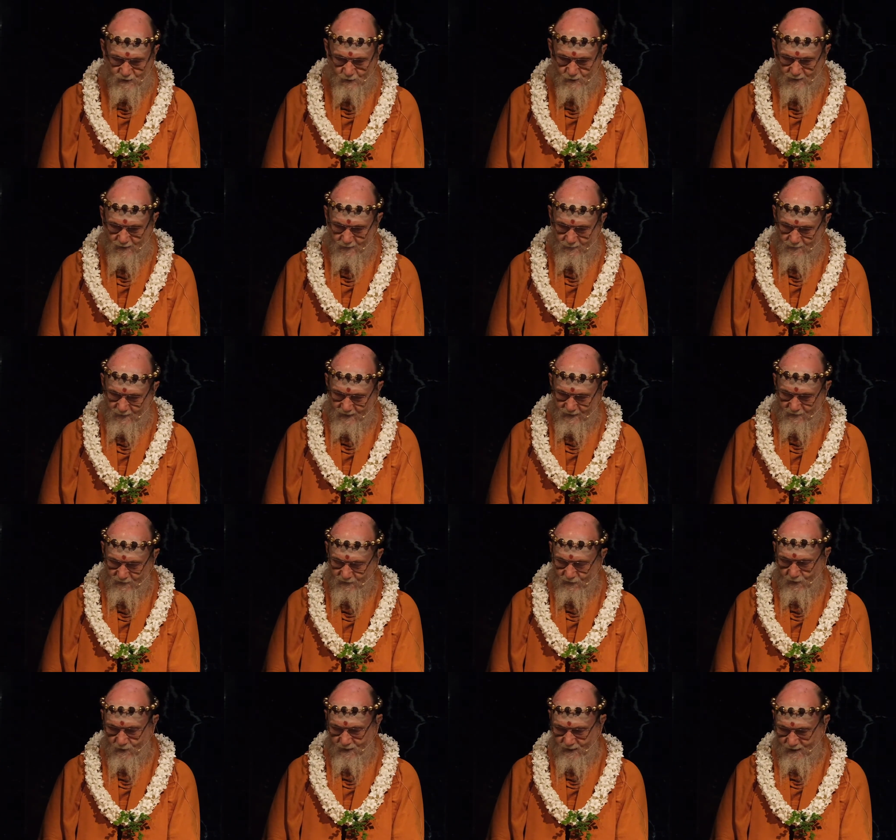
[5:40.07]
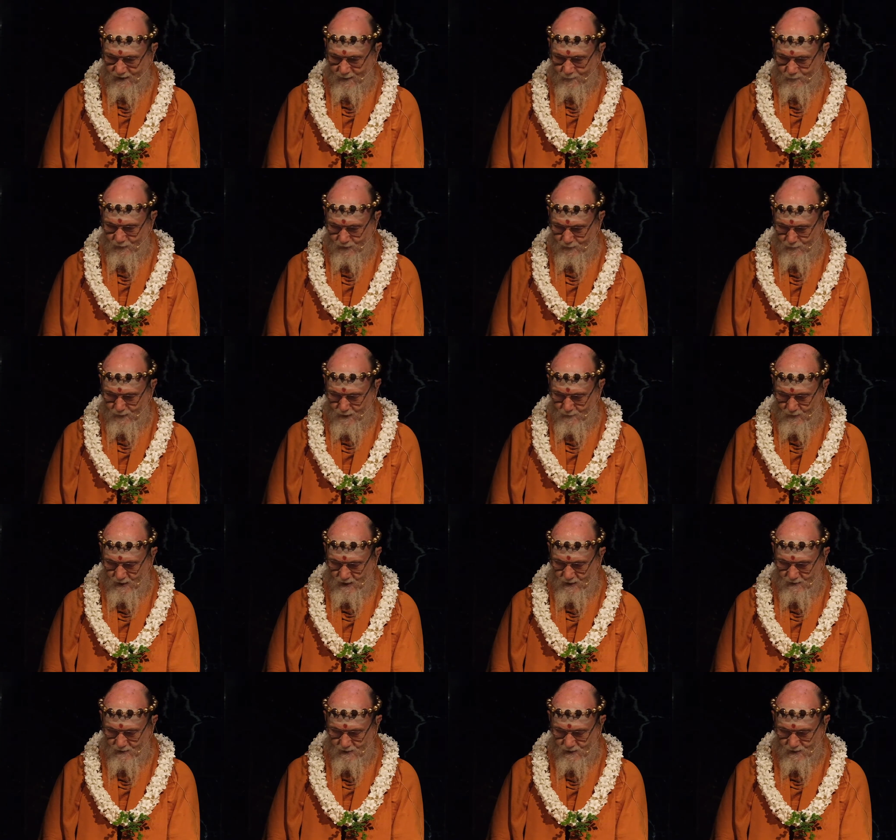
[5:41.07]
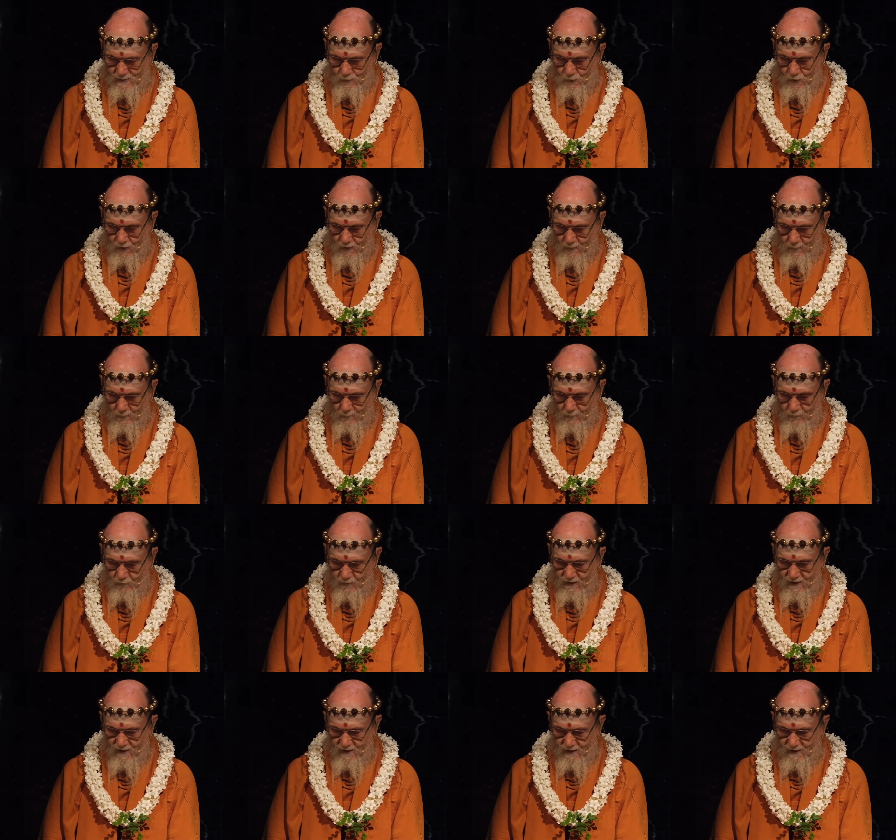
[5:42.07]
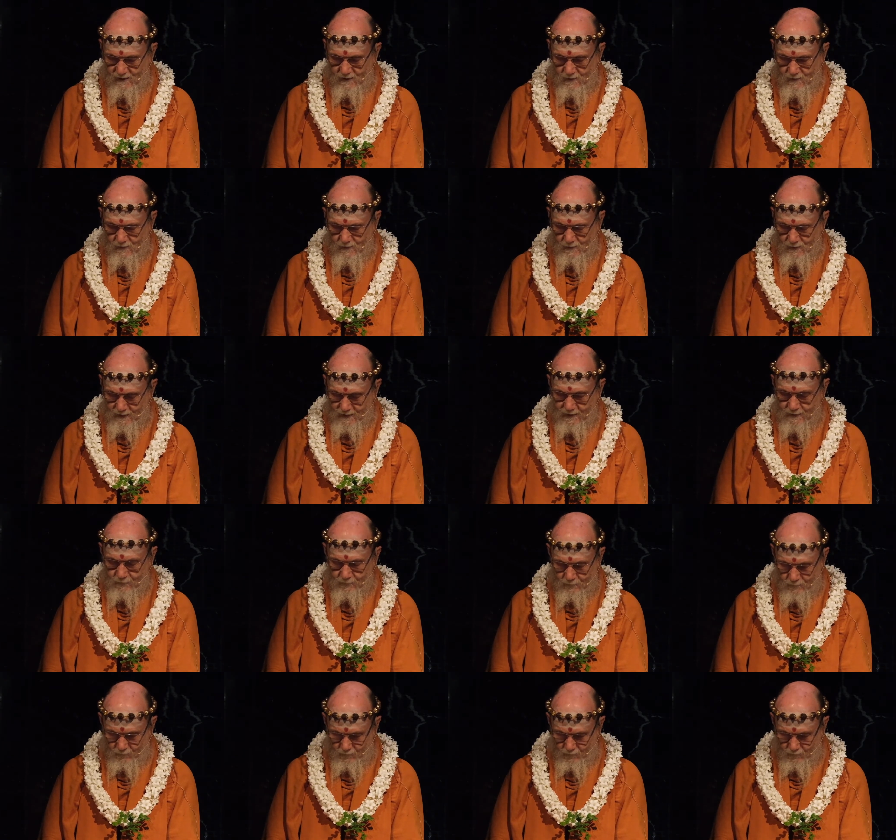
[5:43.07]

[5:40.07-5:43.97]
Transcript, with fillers: so that, that thought came to my mind this morning early.